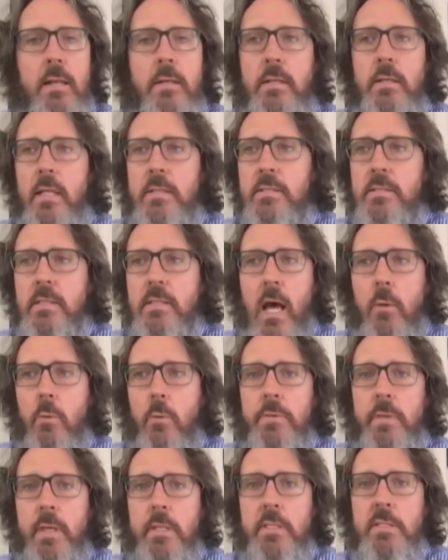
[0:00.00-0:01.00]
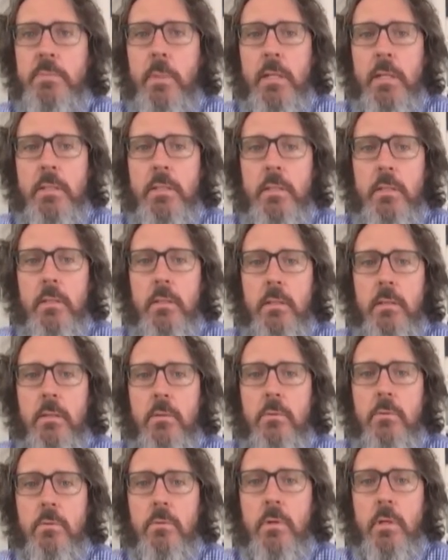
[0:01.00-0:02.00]
it's not what they expected,
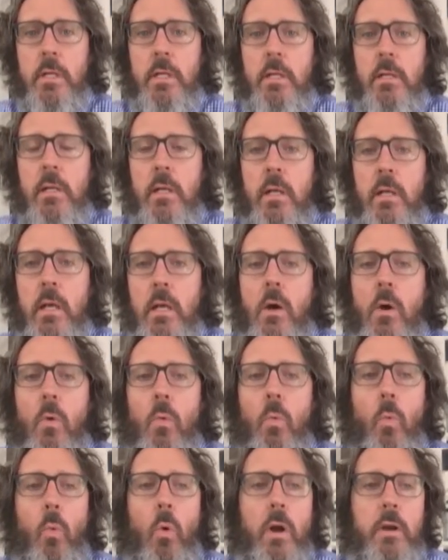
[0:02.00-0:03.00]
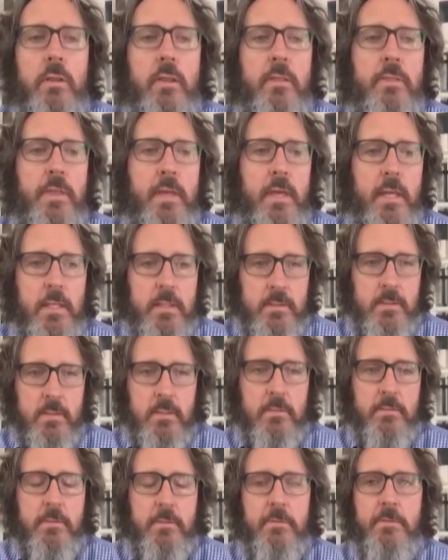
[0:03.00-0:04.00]
right? One of the things,
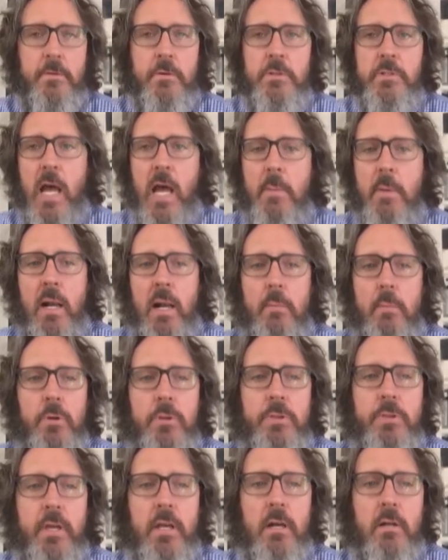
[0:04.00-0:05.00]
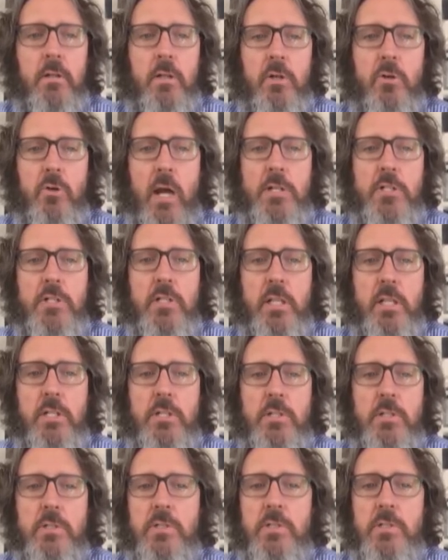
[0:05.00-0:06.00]
the first comment I put there,
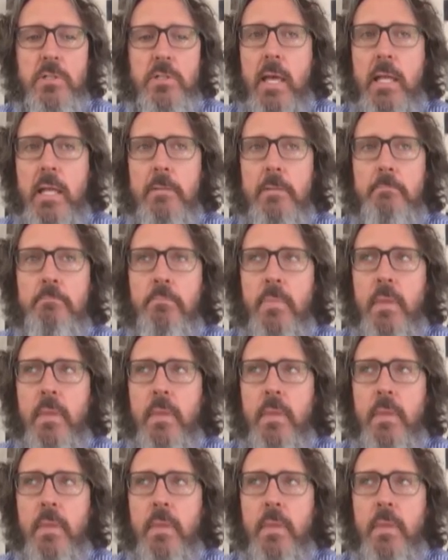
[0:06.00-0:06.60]
congratulations, you made it.